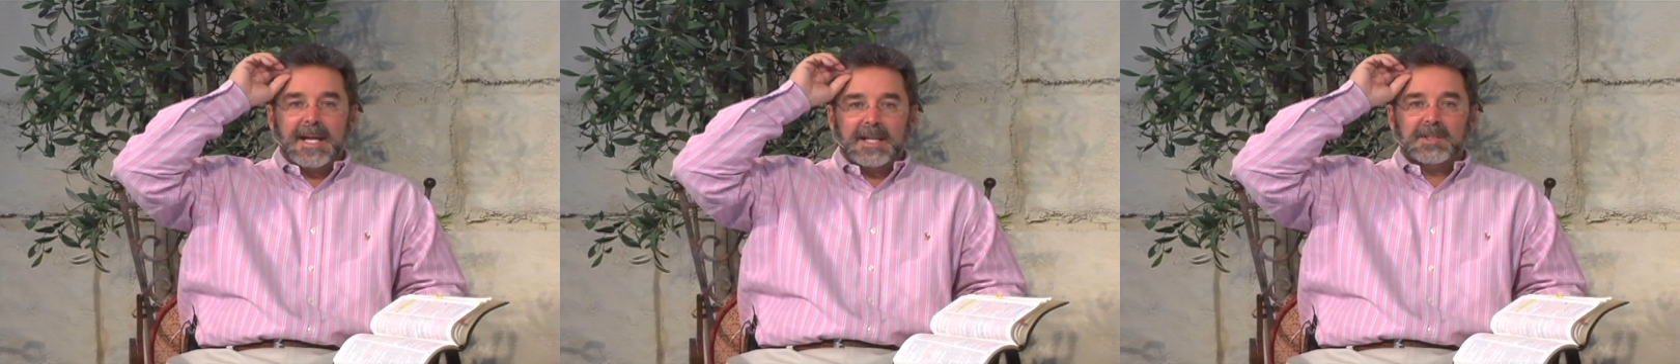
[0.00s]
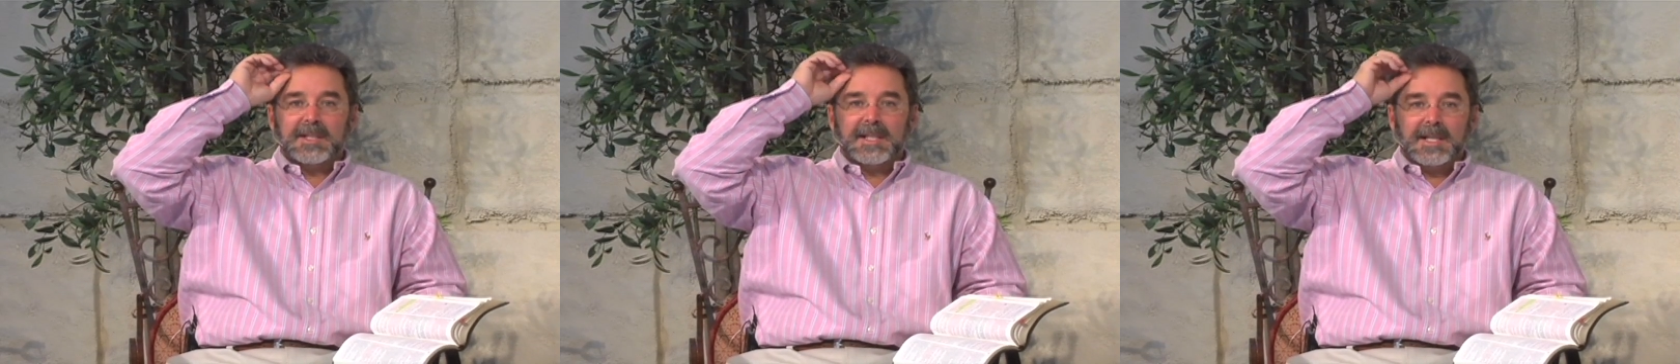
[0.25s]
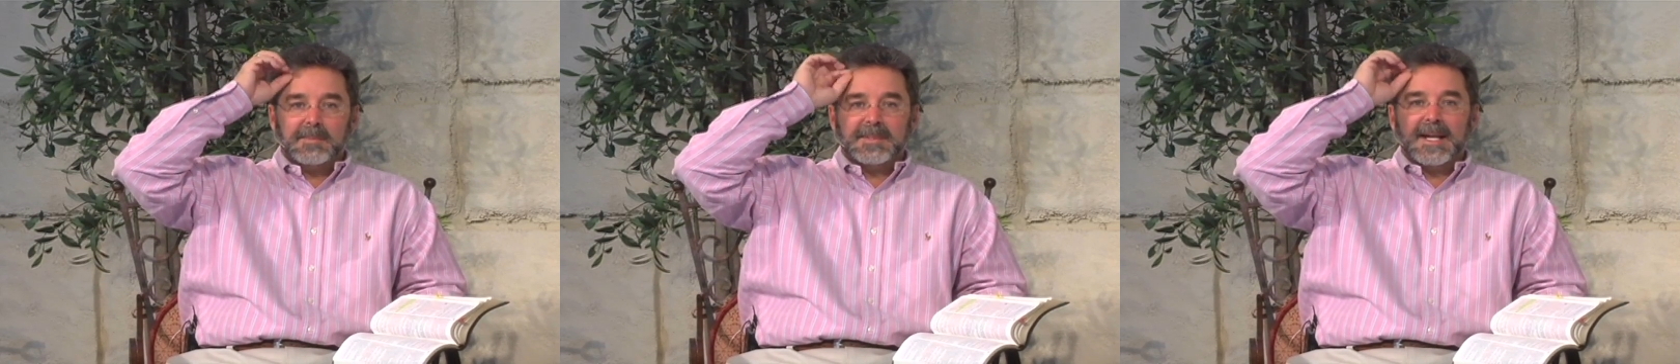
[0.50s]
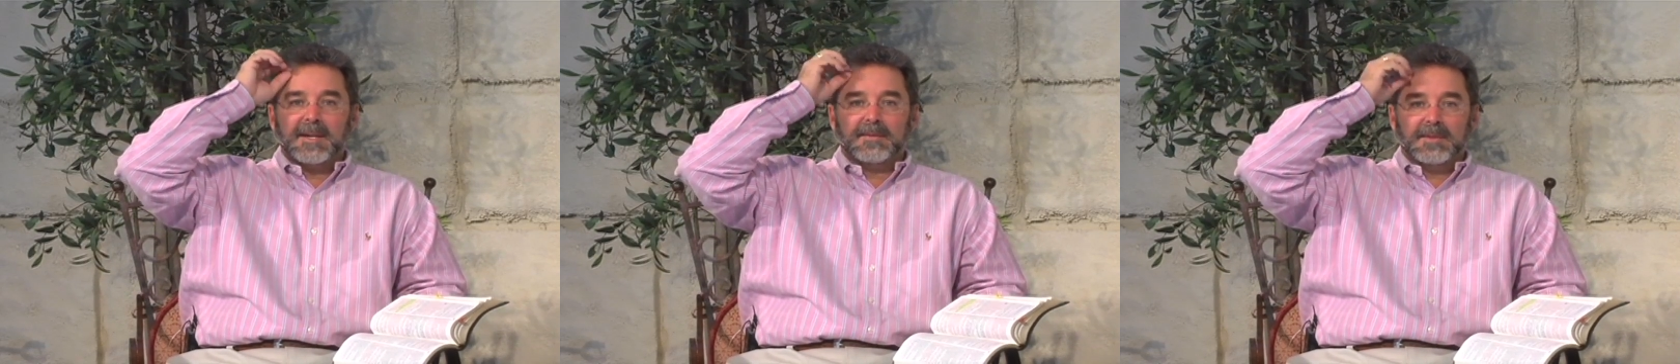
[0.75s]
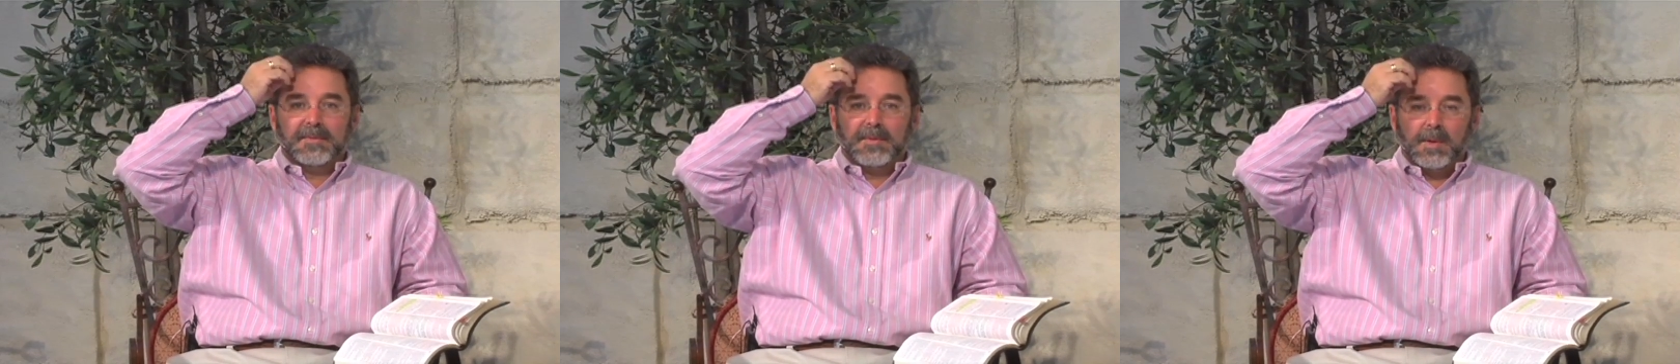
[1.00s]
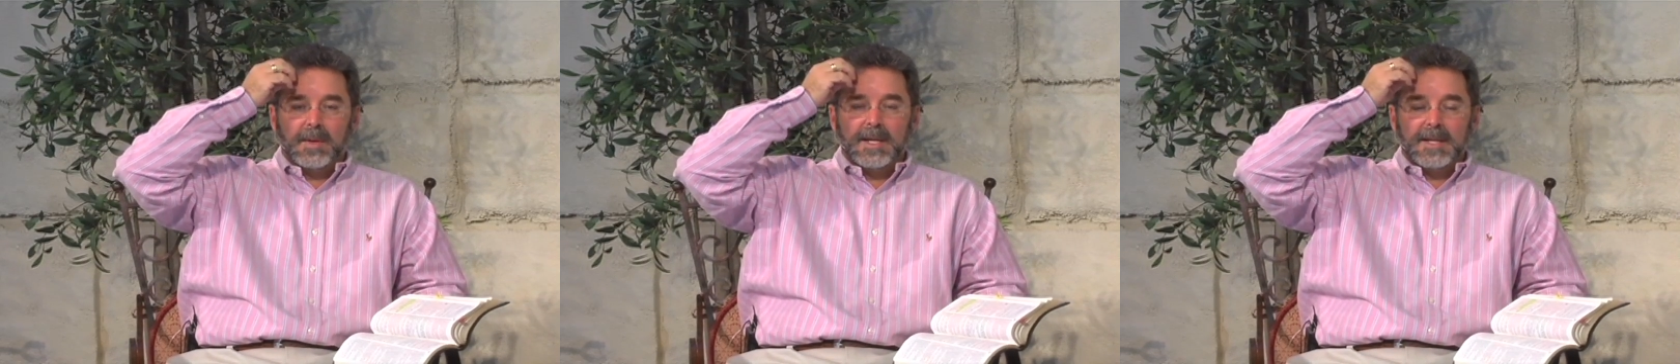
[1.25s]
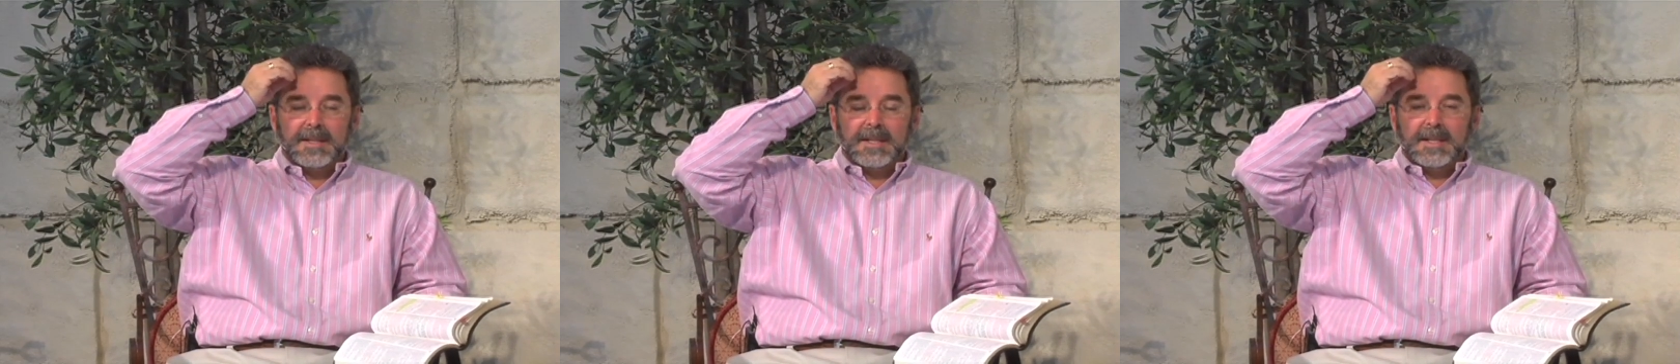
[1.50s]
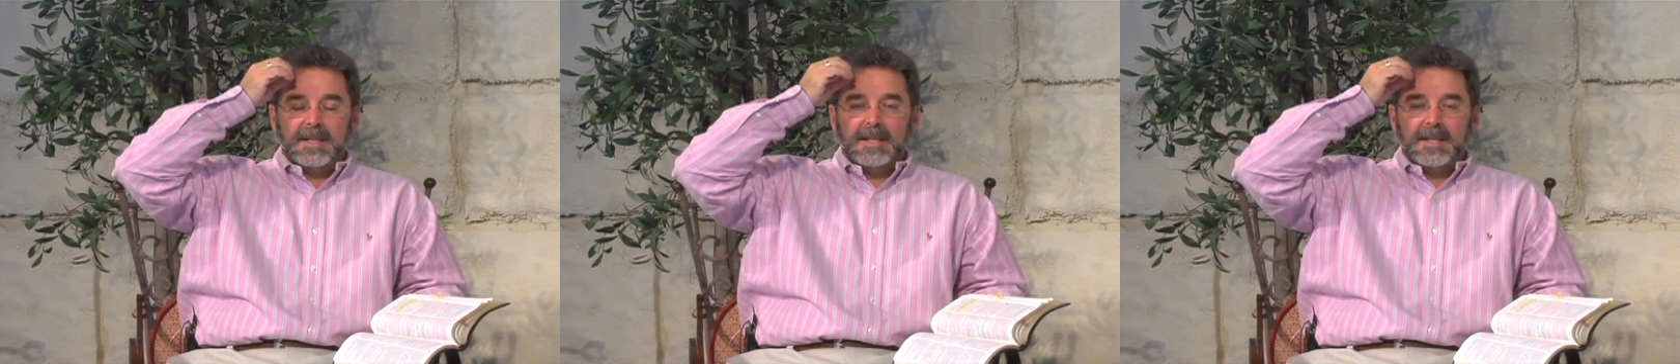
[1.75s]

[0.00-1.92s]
actually comes out of the forehead.